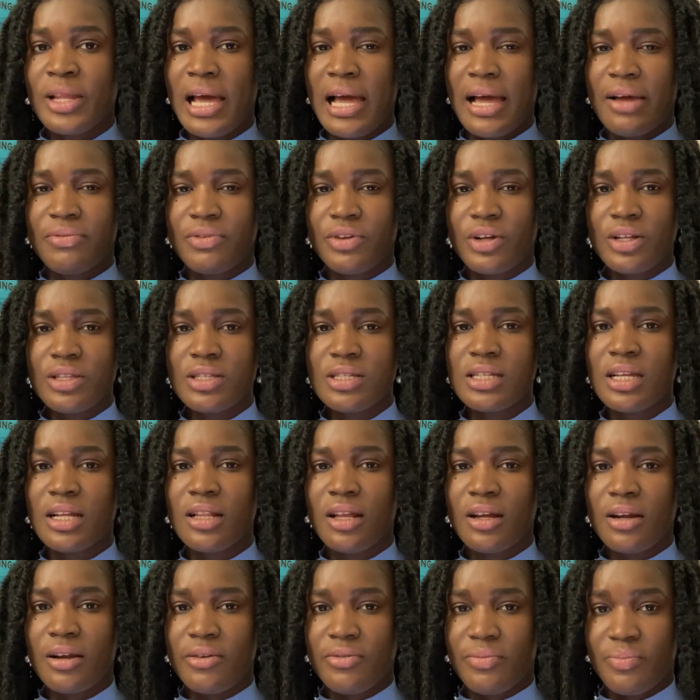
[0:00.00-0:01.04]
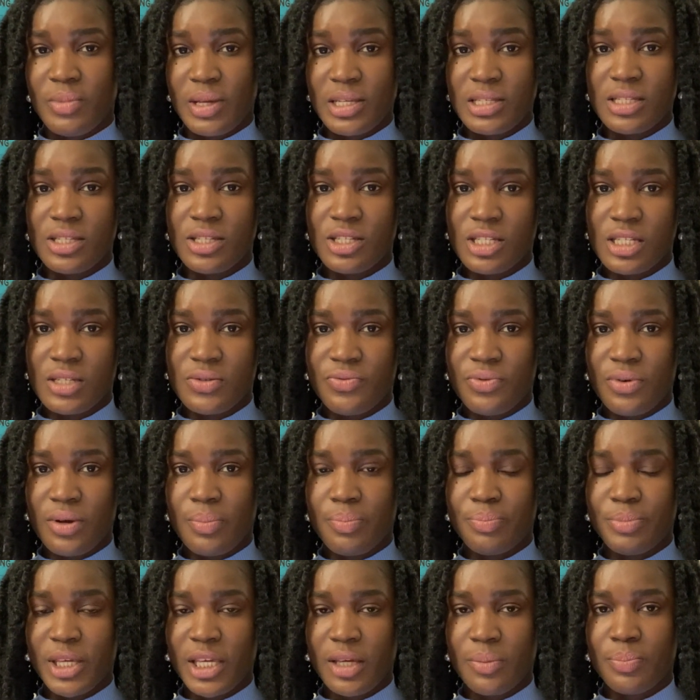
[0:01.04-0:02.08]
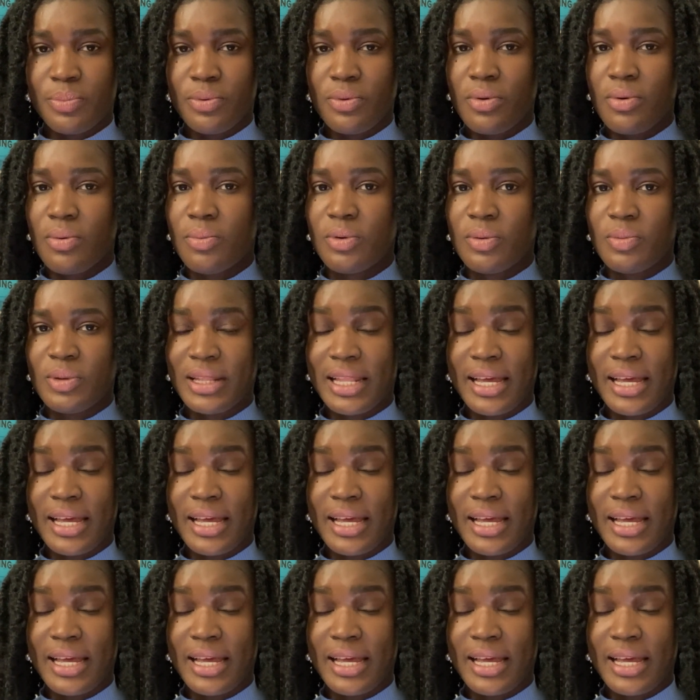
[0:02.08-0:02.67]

I've gotten a lot of messages from people